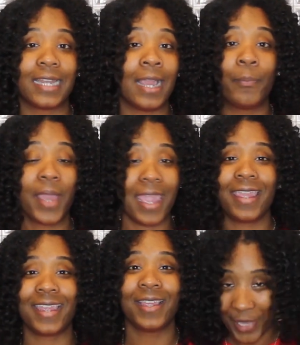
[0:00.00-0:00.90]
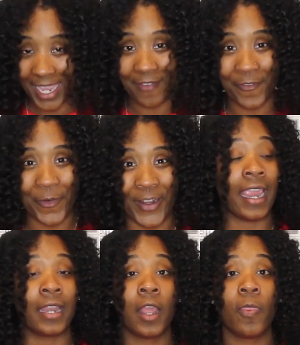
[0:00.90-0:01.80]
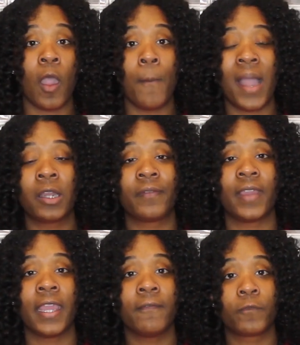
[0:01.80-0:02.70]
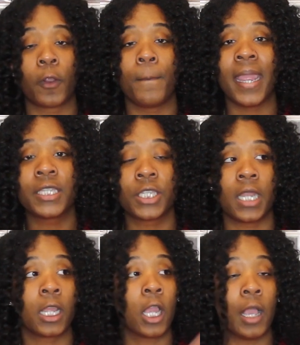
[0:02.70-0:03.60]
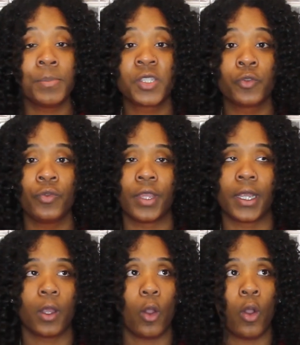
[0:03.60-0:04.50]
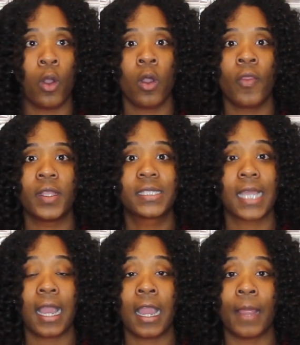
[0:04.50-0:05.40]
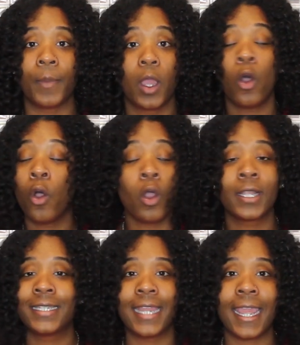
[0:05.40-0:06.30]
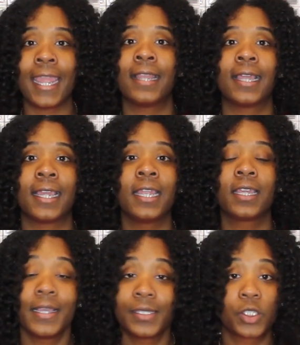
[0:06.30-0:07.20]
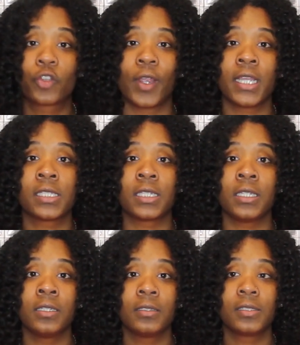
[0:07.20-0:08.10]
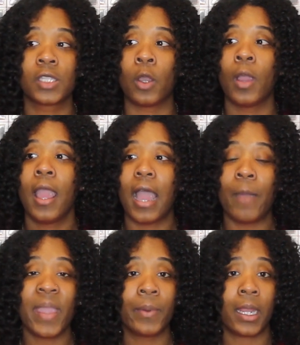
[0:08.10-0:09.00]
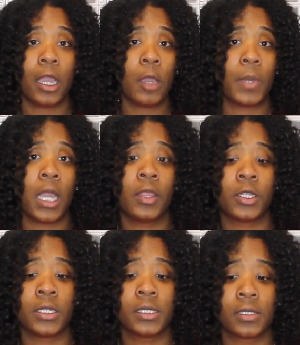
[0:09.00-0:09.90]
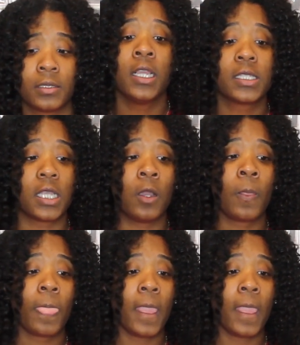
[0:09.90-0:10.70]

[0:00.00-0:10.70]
that I pay for, and the amount of information that comes through there all the time, all day, like, it's crazy. So I'm able to help others. So